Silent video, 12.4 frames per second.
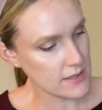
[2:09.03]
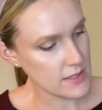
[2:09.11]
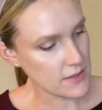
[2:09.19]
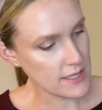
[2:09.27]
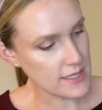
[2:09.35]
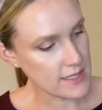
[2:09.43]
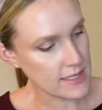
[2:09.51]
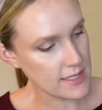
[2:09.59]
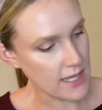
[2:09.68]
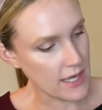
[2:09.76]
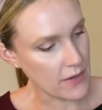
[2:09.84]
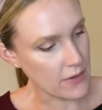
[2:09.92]
So this
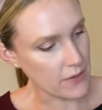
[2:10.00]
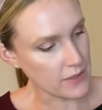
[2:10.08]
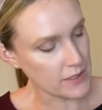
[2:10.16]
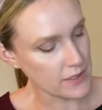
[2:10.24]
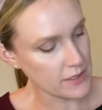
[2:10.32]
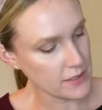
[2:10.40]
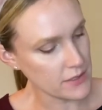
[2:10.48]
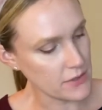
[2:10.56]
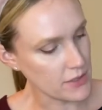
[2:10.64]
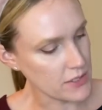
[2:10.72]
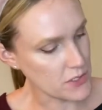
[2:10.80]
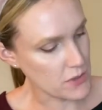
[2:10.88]
is how
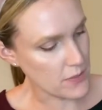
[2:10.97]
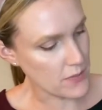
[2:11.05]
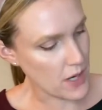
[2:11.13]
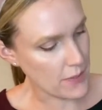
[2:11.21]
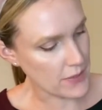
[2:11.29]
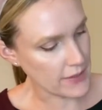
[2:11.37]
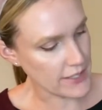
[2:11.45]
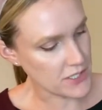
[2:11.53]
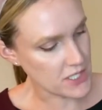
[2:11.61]
you can do it properly,